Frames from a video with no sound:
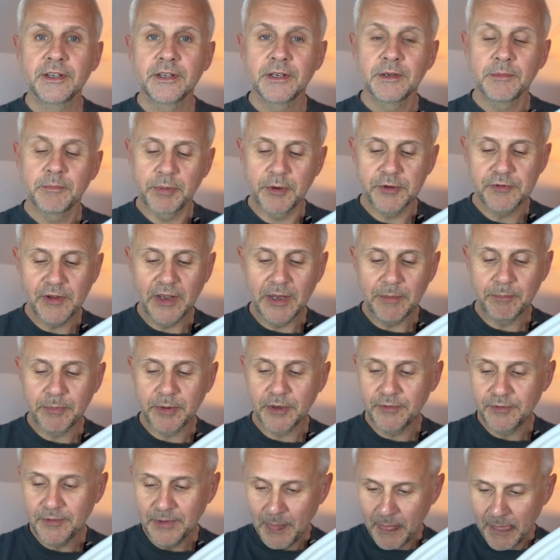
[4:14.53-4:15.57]

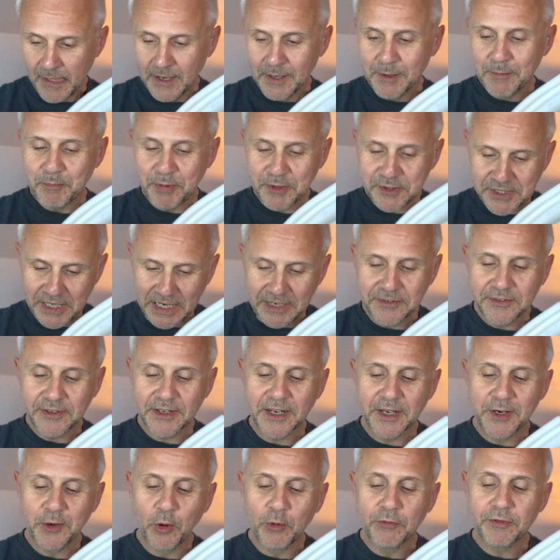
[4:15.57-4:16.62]
presenting
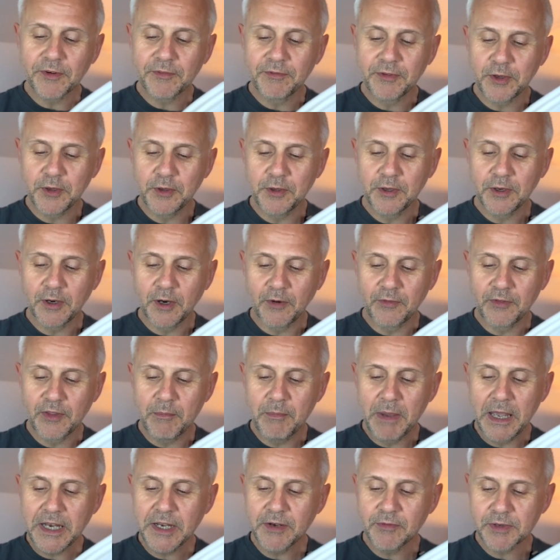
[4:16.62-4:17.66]
an overview of the
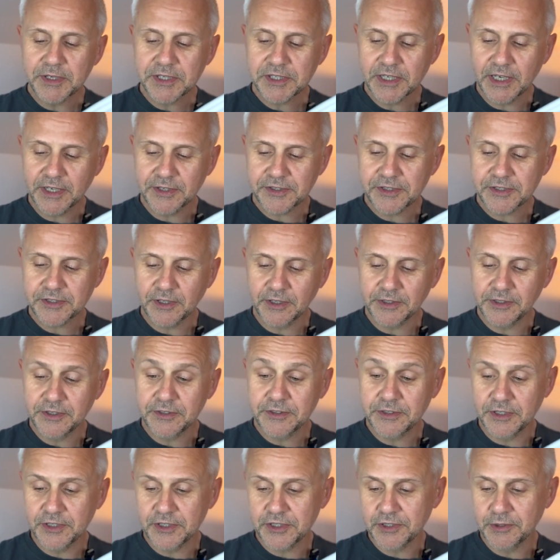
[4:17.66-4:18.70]
many research studies
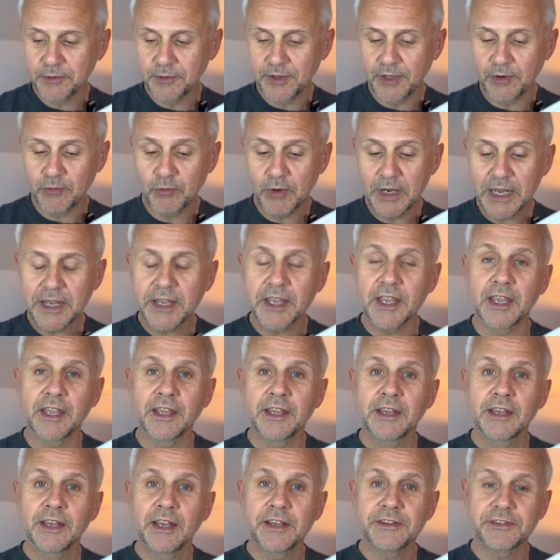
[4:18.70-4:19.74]
that show that Reiki
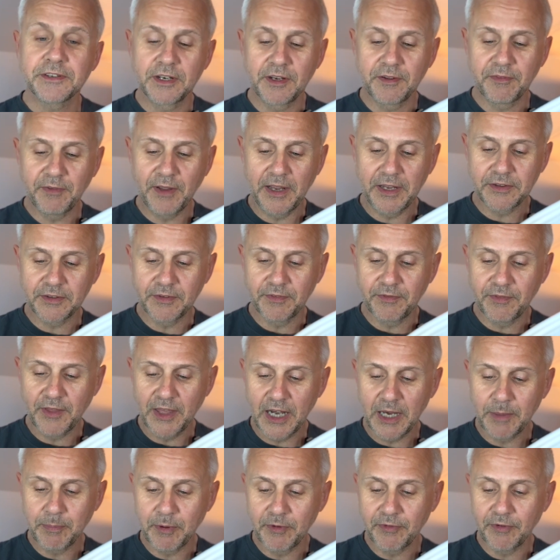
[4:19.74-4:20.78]
is an effective
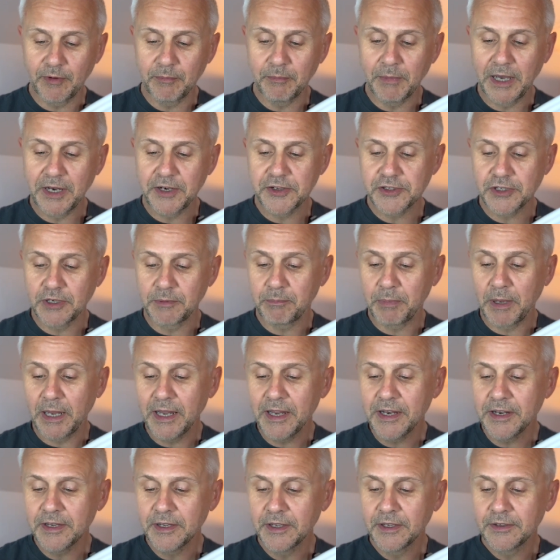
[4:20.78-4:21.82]
therapy for managing
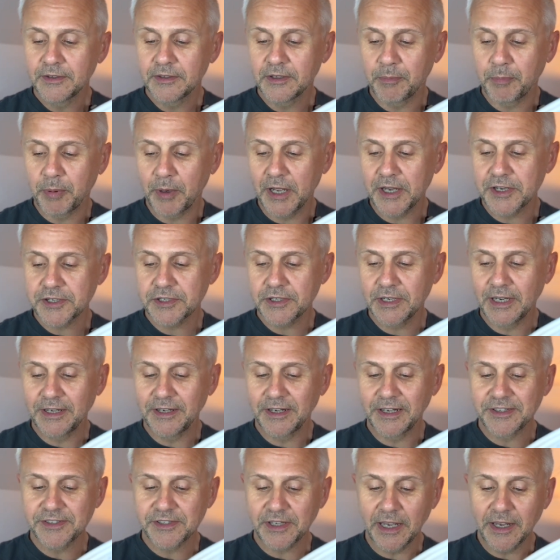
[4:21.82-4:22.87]
pain, depression and
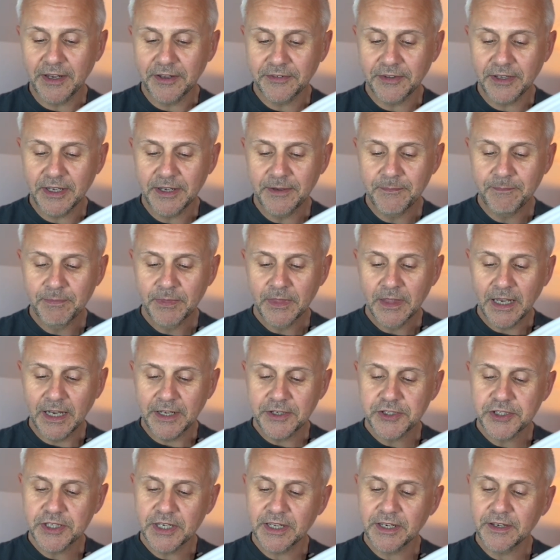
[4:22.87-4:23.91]
anxiety, and
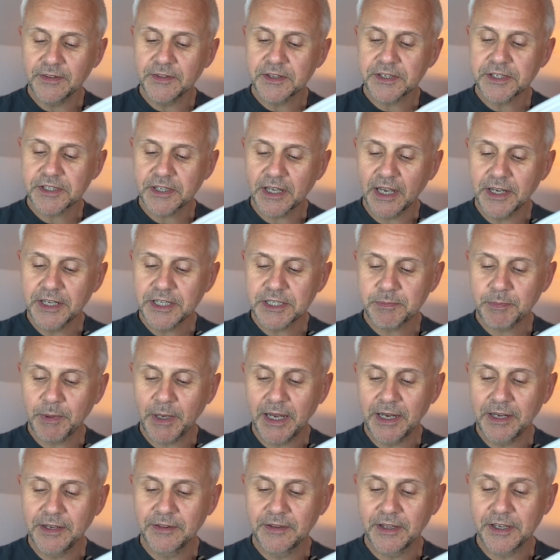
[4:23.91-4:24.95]
sharing the science
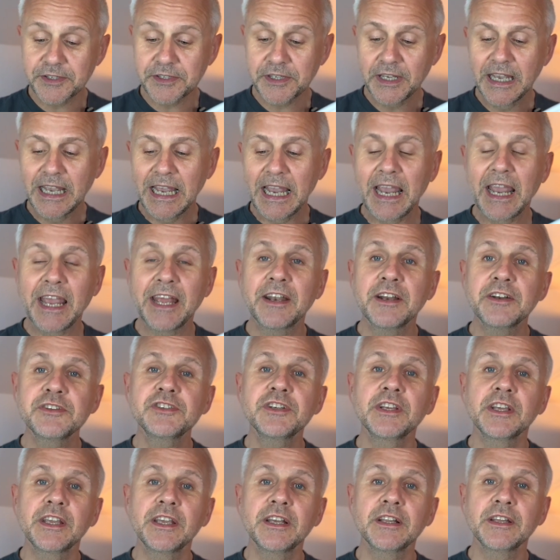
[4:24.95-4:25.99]
behind this energy
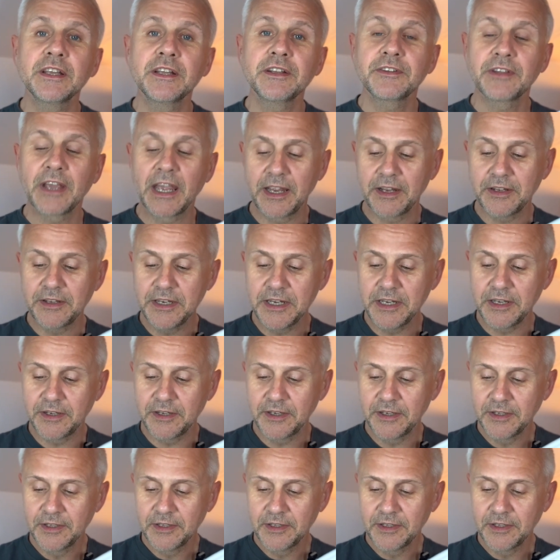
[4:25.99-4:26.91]
healing technique.